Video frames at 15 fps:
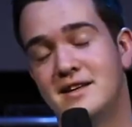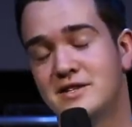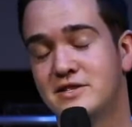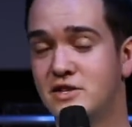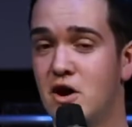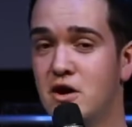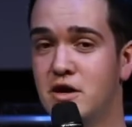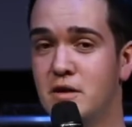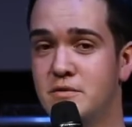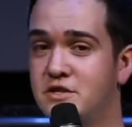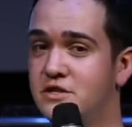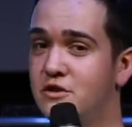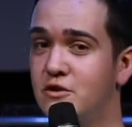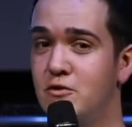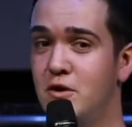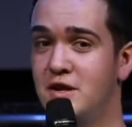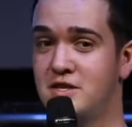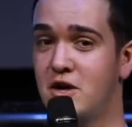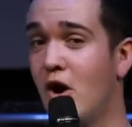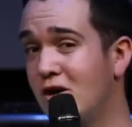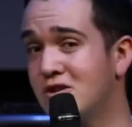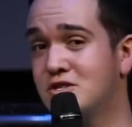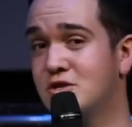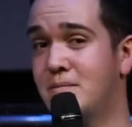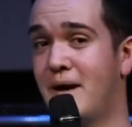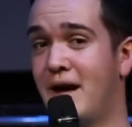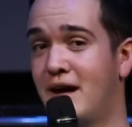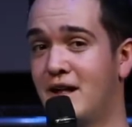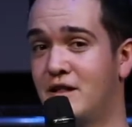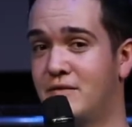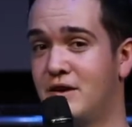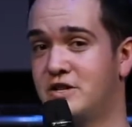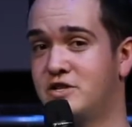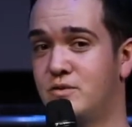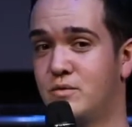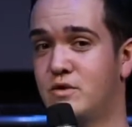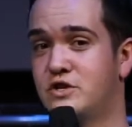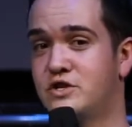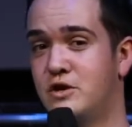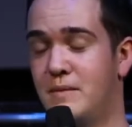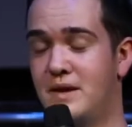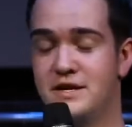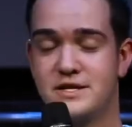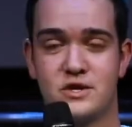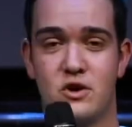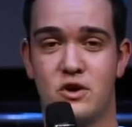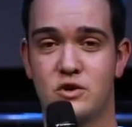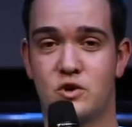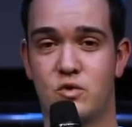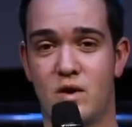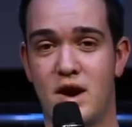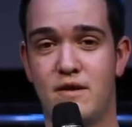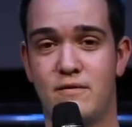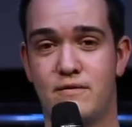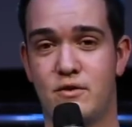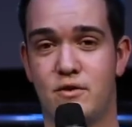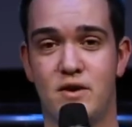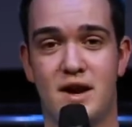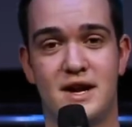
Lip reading: Song number two is also by Elevation Worship, and it's called Grateful,